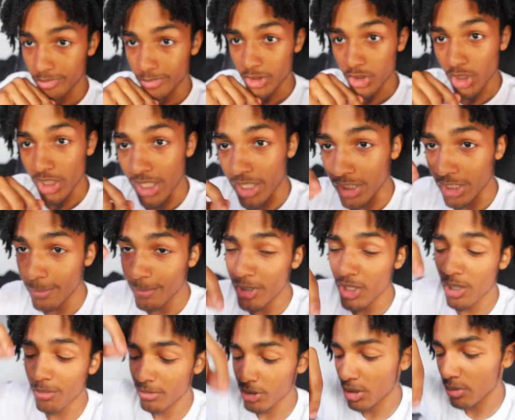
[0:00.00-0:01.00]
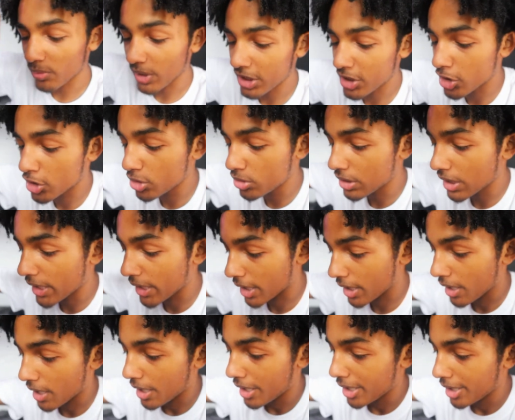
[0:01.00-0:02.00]
So yeah, let me know down below if I should do like
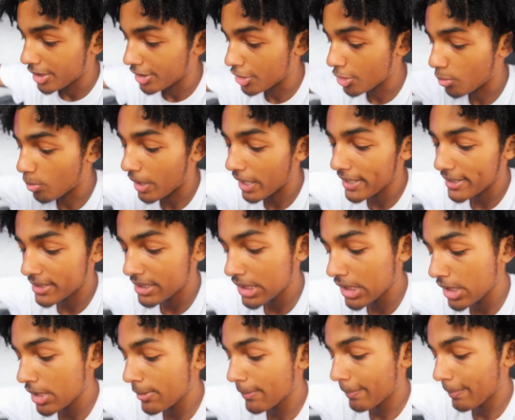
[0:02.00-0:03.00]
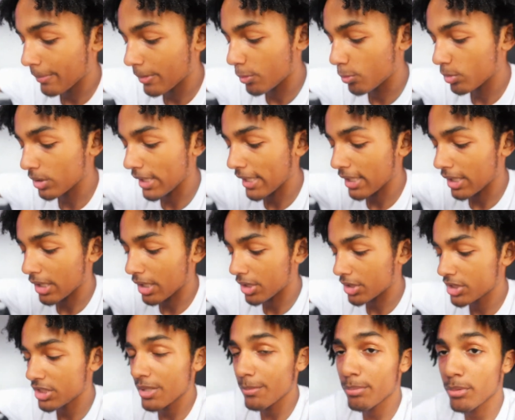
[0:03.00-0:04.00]
the white tee with like
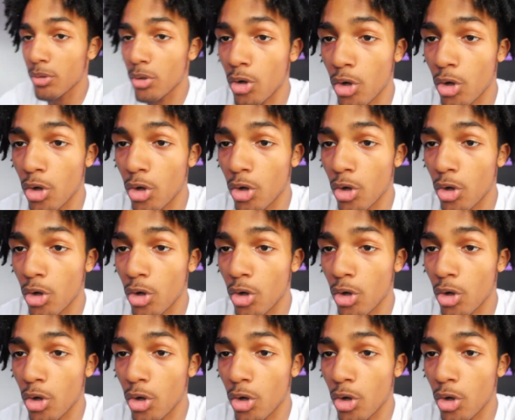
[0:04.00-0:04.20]
a simple